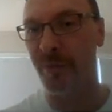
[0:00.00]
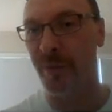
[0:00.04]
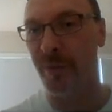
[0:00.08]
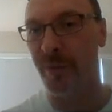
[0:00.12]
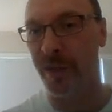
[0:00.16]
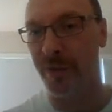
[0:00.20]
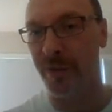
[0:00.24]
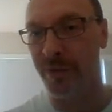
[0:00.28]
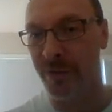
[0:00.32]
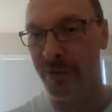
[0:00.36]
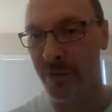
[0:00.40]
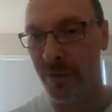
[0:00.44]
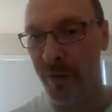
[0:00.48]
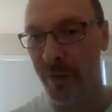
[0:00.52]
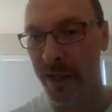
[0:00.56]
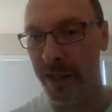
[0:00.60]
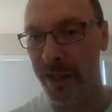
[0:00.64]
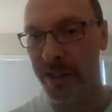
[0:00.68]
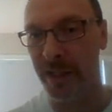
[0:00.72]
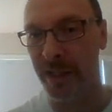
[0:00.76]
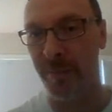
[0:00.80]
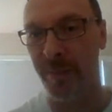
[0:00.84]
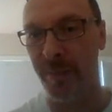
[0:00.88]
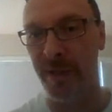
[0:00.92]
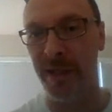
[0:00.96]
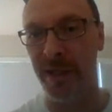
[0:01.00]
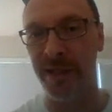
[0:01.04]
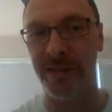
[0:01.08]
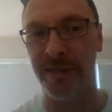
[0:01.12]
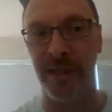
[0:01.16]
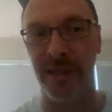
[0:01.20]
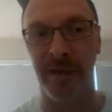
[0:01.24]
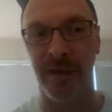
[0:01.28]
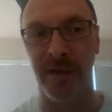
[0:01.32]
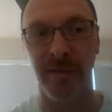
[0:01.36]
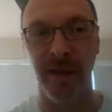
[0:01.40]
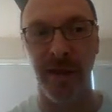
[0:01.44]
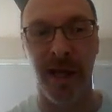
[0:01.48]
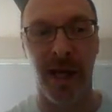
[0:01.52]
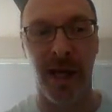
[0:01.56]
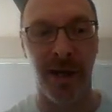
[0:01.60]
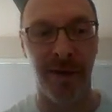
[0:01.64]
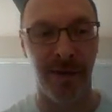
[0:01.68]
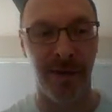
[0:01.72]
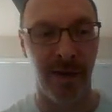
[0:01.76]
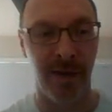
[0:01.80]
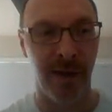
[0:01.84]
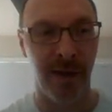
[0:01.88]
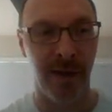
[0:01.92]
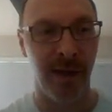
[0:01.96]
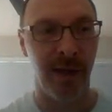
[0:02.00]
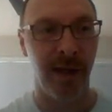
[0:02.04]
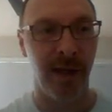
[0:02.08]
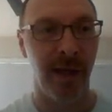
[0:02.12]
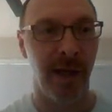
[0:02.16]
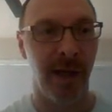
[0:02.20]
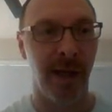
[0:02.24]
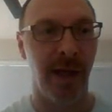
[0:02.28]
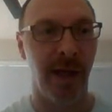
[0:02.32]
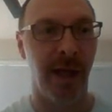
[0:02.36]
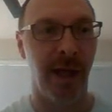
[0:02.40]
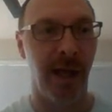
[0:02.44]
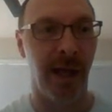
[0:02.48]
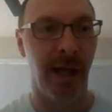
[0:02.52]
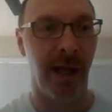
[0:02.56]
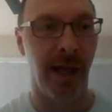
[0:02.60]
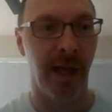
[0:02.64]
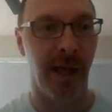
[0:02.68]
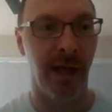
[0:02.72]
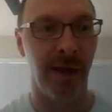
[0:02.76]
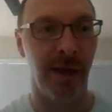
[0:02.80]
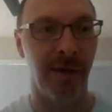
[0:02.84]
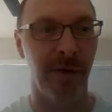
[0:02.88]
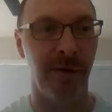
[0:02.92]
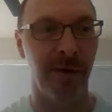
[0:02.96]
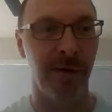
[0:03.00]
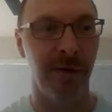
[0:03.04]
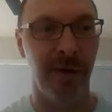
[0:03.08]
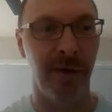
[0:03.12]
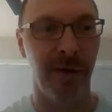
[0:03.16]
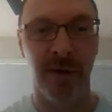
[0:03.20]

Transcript: We get 2 ATPs out of that, and